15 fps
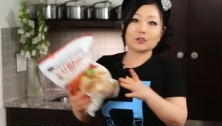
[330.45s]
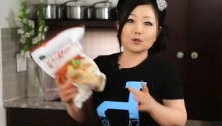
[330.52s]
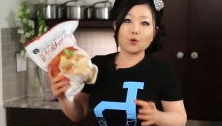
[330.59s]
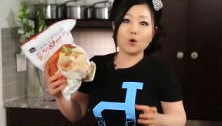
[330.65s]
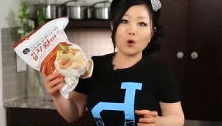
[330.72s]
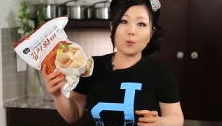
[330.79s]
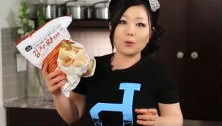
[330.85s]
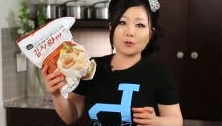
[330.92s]

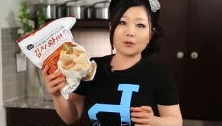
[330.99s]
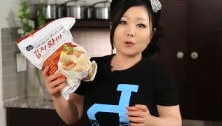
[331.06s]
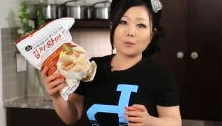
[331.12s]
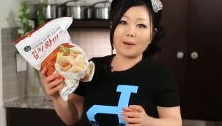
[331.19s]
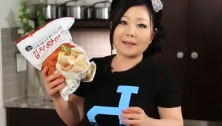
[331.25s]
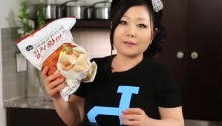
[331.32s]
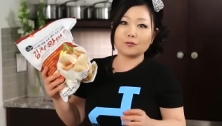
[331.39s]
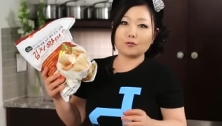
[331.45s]
store-bought
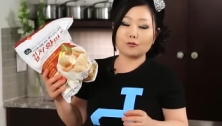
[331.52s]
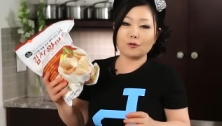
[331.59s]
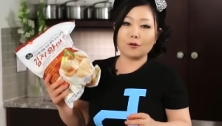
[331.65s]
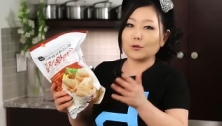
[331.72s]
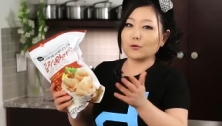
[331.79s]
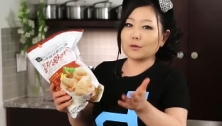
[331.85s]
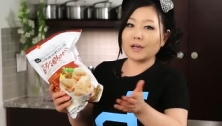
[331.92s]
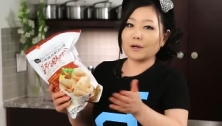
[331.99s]
mandu.
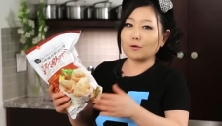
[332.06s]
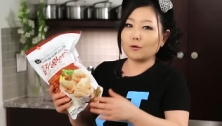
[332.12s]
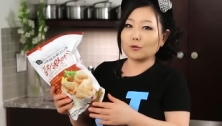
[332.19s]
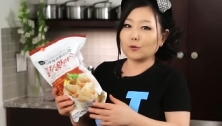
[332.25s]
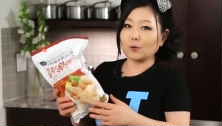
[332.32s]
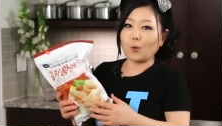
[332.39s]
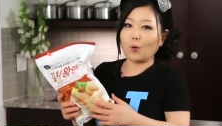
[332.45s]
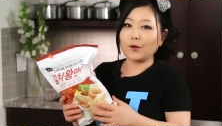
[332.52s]
You can
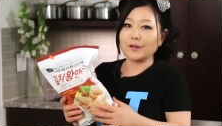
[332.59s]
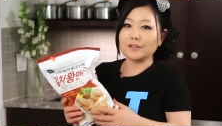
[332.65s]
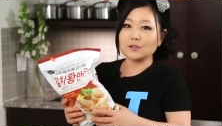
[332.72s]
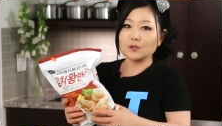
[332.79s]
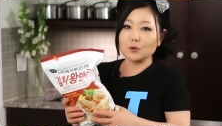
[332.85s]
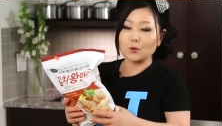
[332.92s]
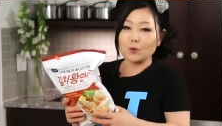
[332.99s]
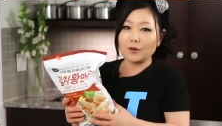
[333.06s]
go to Korean
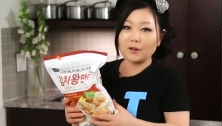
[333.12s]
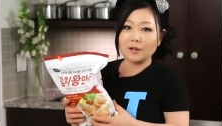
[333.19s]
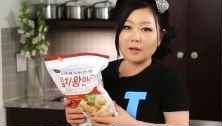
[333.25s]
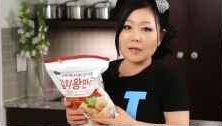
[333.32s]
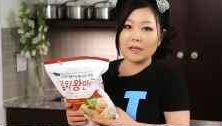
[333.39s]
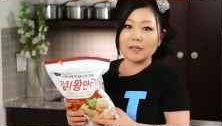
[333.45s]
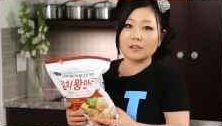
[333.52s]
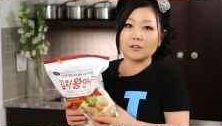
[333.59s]
store.
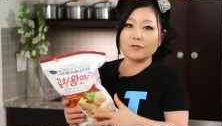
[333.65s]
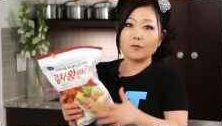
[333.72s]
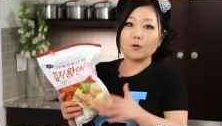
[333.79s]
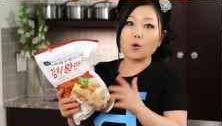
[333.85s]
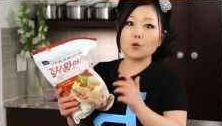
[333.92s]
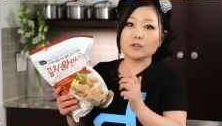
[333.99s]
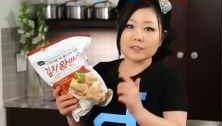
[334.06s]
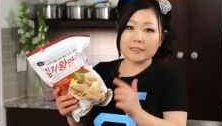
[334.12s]
In the
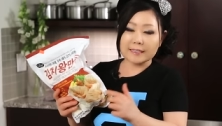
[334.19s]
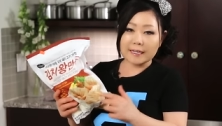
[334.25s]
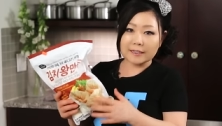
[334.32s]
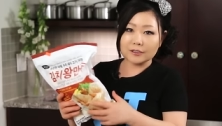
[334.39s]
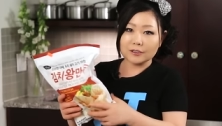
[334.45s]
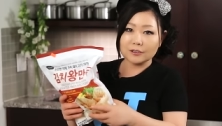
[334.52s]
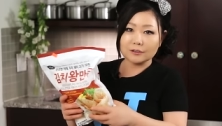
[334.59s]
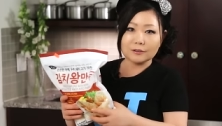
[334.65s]
frozen
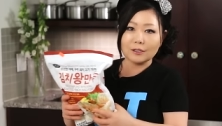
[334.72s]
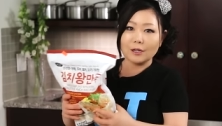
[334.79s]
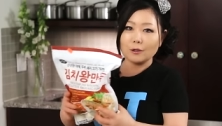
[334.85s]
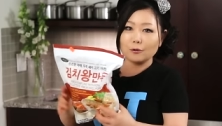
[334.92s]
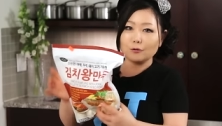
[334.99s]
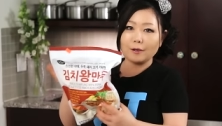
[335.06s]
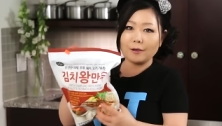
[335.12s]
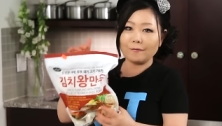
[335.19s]
section,
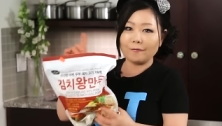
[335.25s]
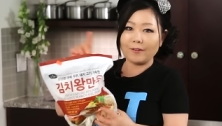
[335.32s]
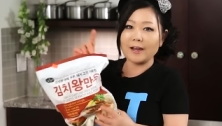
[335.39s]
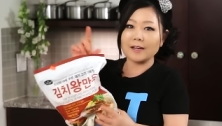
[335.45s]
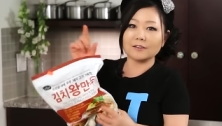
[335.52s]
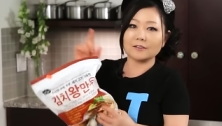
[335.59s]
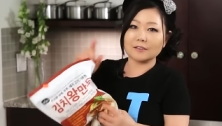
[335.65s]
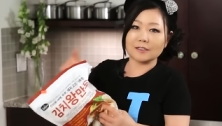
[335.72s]
you can
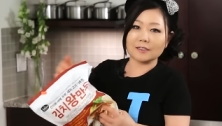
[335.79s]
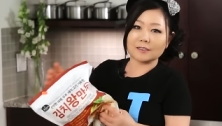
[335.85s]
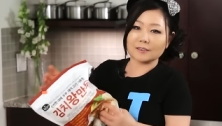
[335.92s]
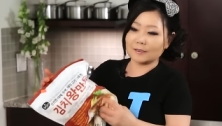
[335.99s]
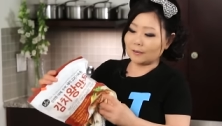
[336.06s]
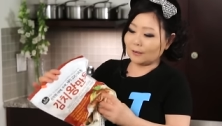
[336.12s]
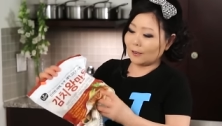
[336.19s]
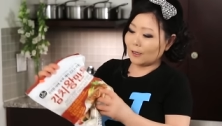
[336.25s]
find this.
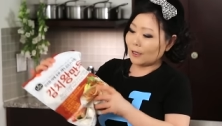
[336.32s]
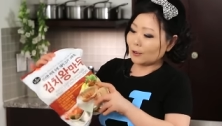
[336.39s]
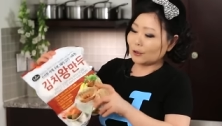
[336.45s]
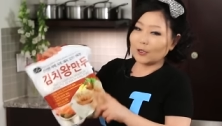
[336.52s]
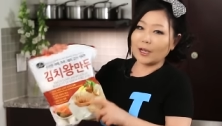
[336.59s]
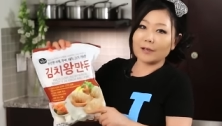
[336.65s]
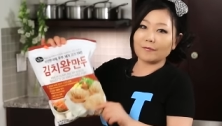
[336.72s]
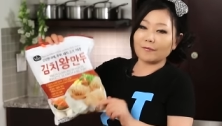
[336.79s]

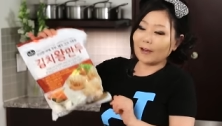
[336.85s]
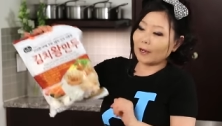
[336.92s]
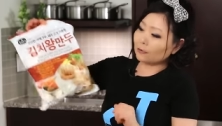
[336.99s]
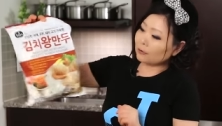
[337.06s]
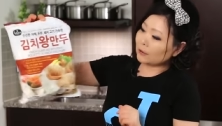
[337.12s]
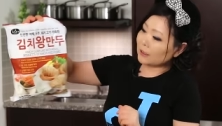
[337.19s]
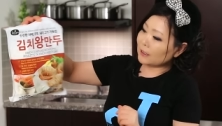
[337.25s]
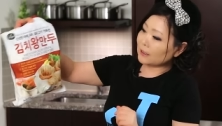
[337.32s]
So I
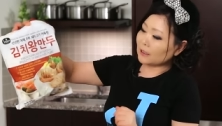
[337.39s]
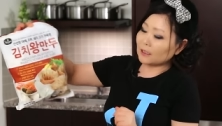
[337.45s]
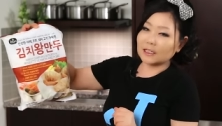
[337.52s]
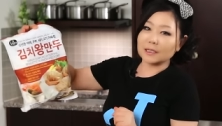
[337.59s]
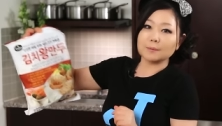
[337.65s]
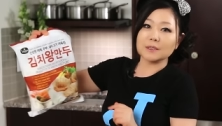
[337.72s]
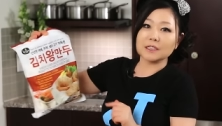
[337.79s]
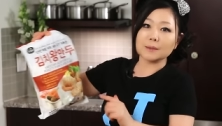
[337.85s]
found this
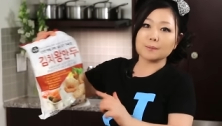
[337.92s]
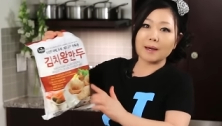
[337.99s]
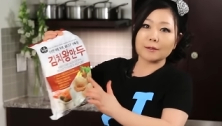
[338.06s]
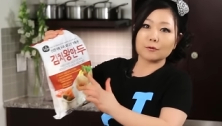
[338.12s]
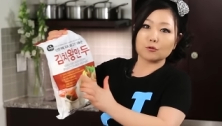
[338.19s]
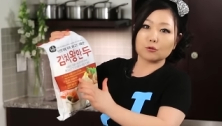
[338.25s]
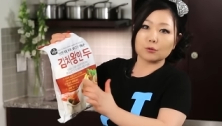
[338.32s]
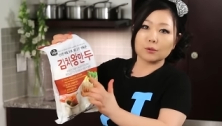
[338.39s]
kimchi
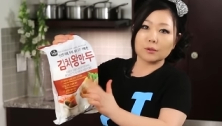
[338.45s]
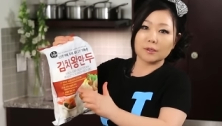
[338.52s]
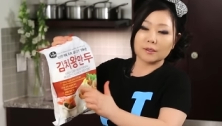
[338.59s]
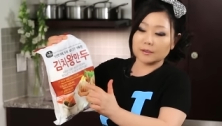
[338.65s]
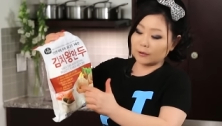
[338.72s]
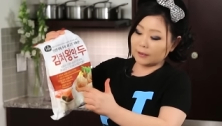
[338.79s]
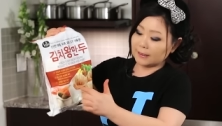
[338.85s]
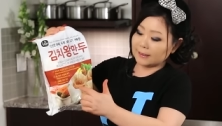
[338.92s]
mandu.
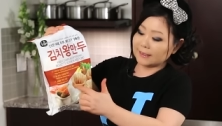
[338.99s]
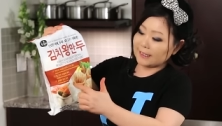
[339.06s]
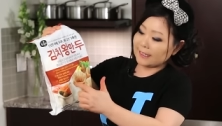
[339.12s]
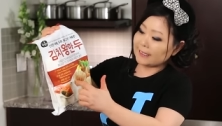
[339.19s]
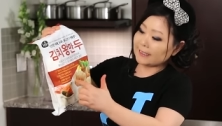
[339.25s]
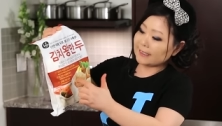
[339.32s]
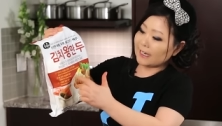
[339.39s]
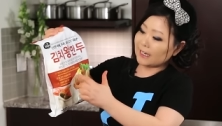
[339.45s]
So it's
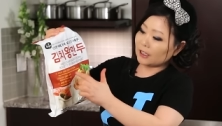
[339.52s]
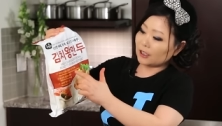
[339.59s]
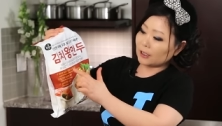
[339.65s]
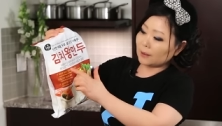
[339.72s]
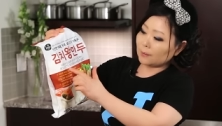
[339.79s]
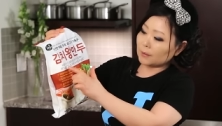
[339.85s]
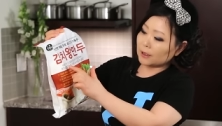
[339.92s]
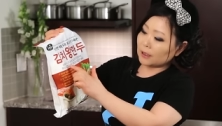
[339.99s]
inside the
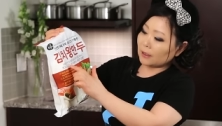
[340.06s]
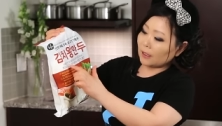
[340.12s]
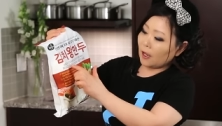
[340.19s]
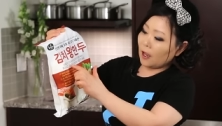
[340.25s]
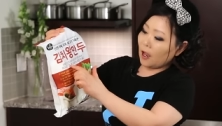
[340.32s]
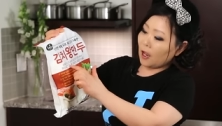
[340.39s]
kimchi,